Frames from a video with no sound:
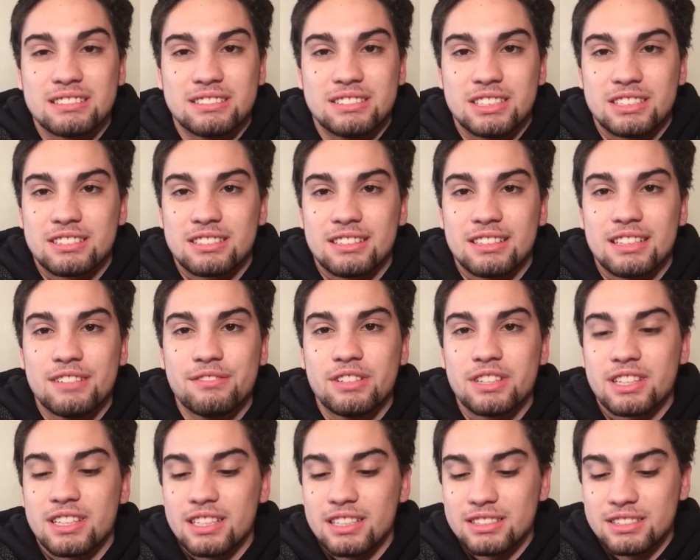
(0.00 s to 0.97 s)
Just live
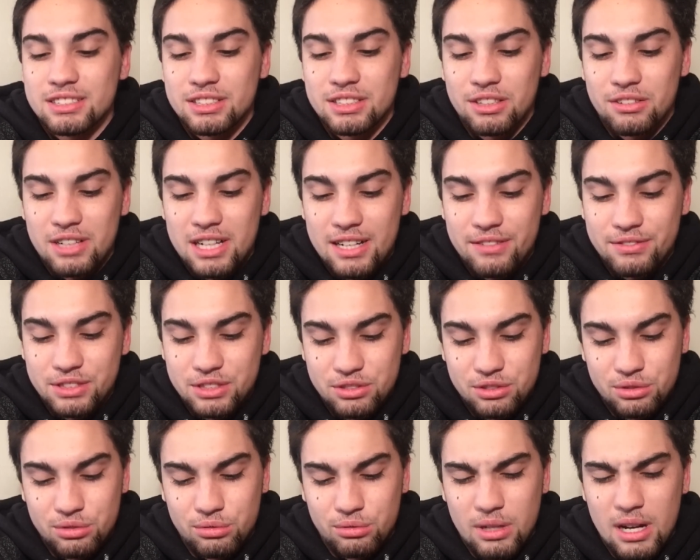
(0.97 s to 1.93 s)
with it. You don't have
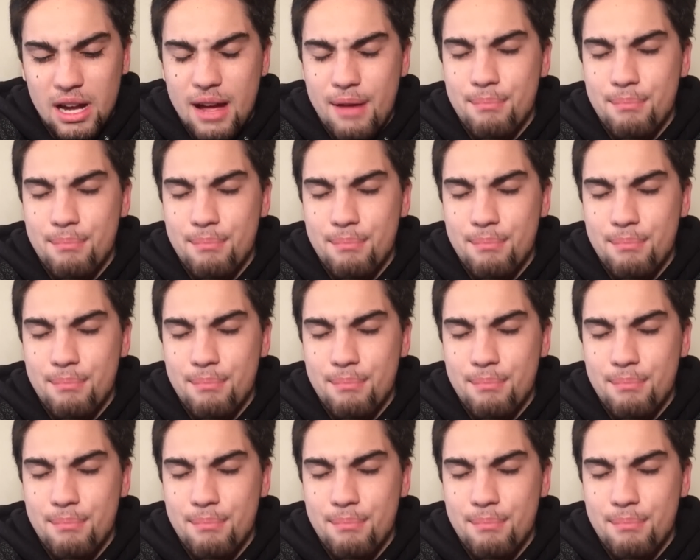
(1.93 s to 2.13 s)
to